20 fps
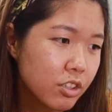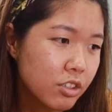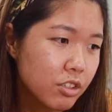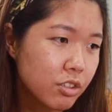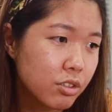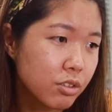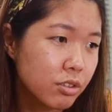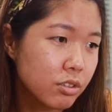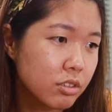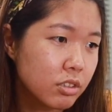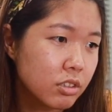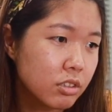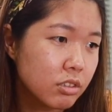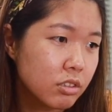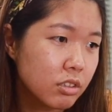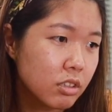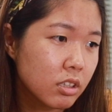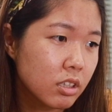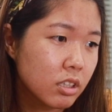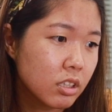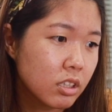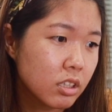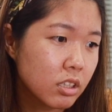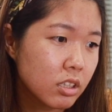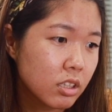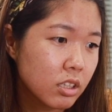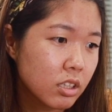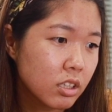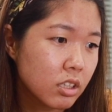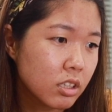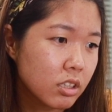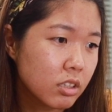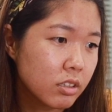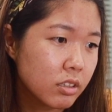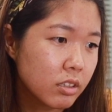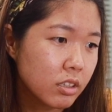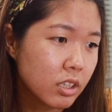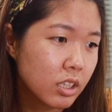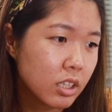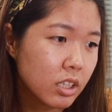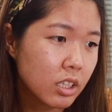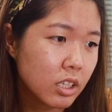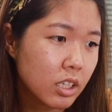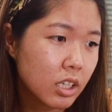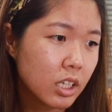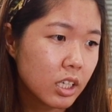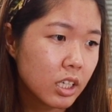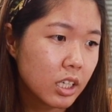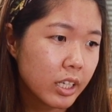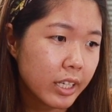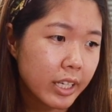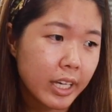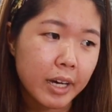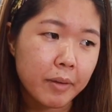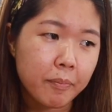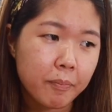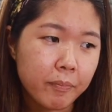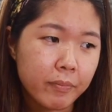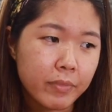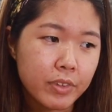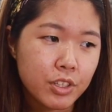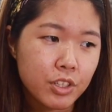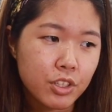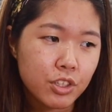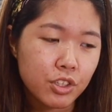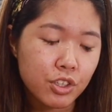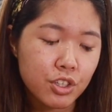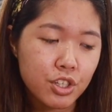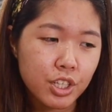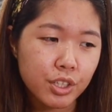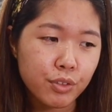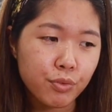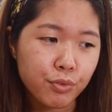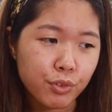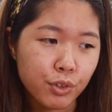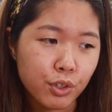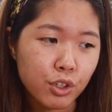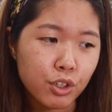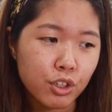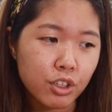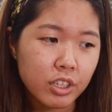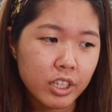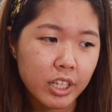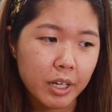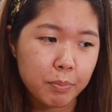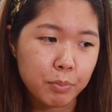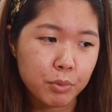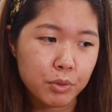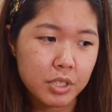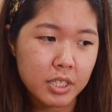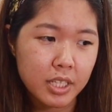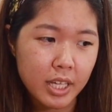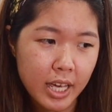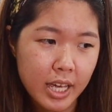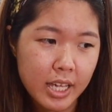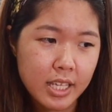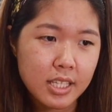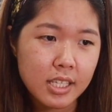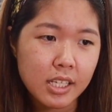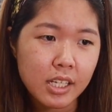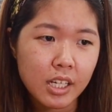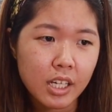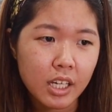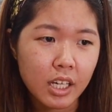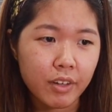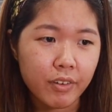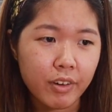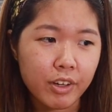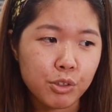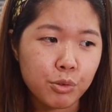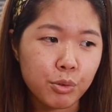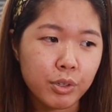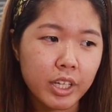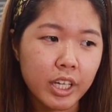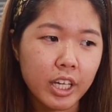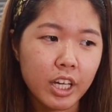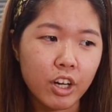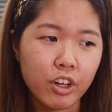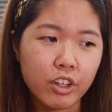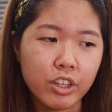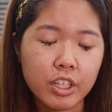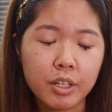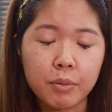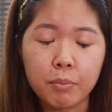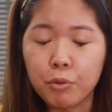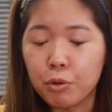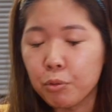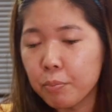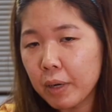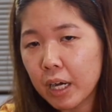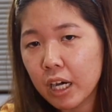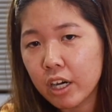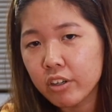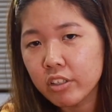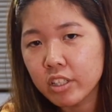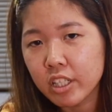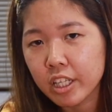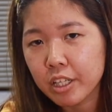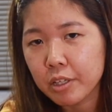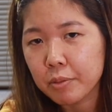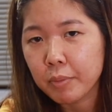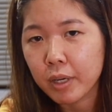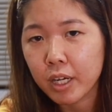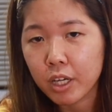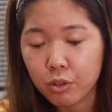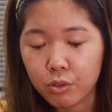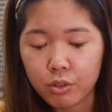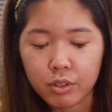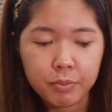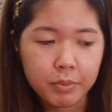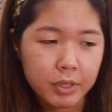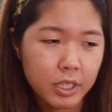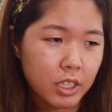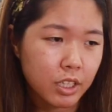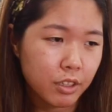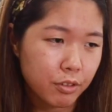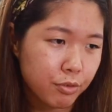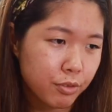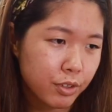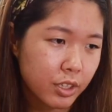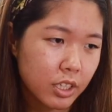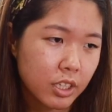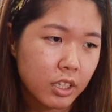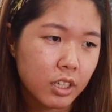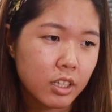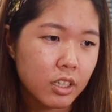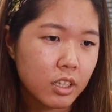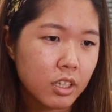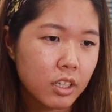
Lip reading: So so you just follow their process. If you are doing it on the mobile, then it might look a bit different.